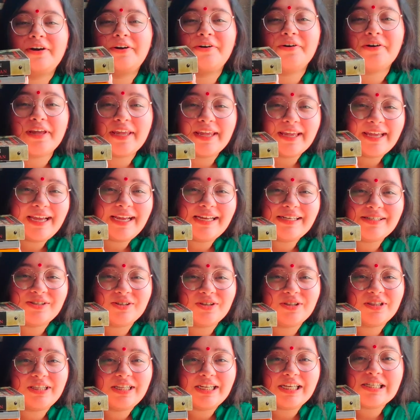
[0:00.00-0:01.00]
Okay guys, so
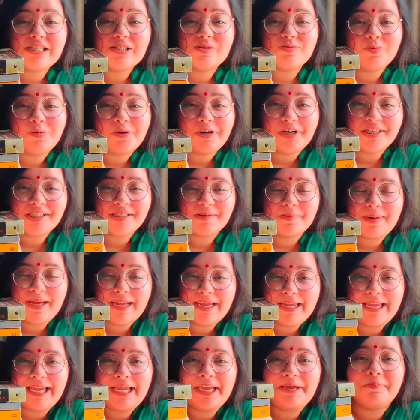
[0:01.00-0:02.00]
this was
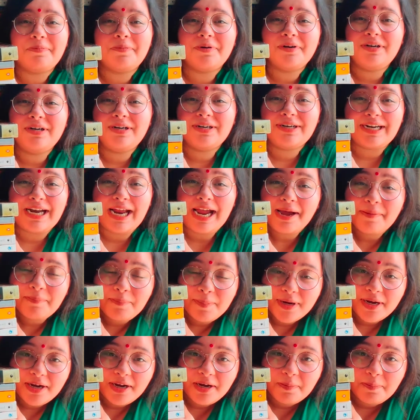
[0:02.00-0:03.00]
my April
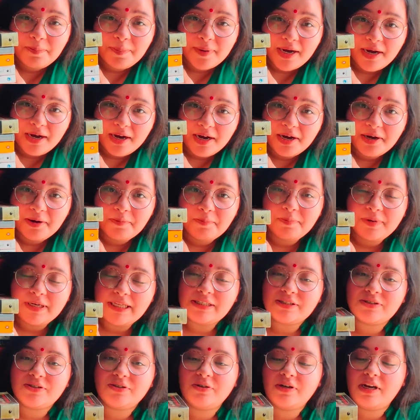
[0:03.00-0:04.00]
wrap-up.
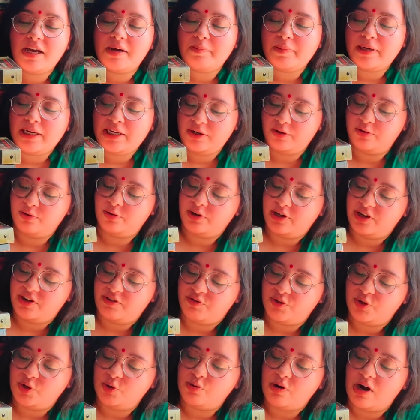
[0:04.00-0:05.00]
Please do let me know if
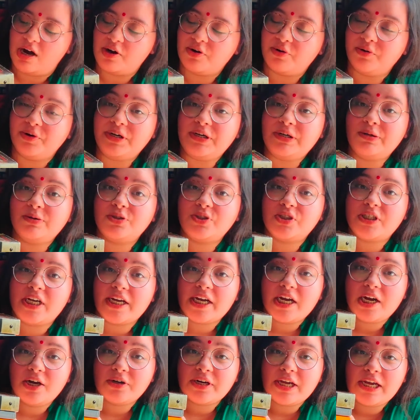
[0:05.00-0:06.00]
you are going to check
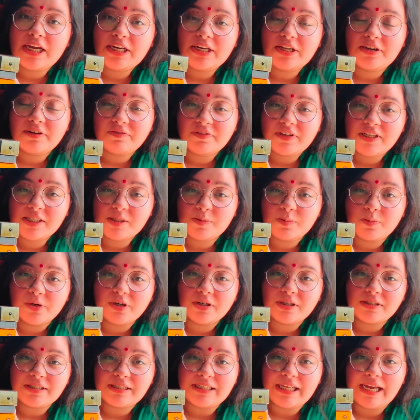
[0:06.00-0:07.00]
out any of these
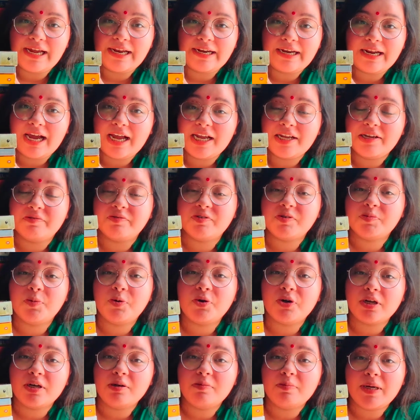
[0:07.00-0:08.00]
books that I have
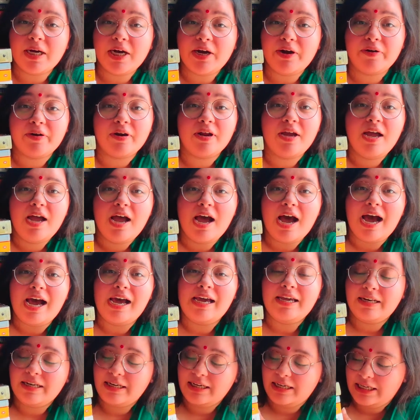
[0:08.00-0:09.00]
spoken about.
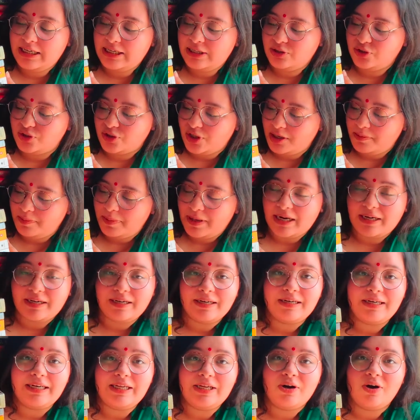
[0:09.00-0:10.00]
I really enjoyed
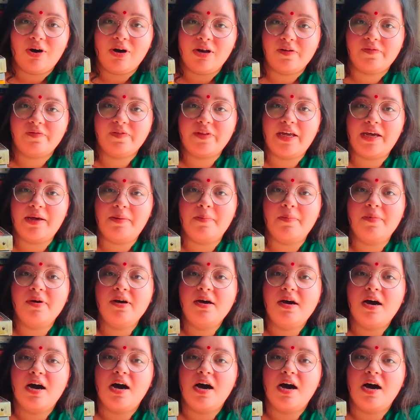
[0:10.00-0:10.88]
practically all of them.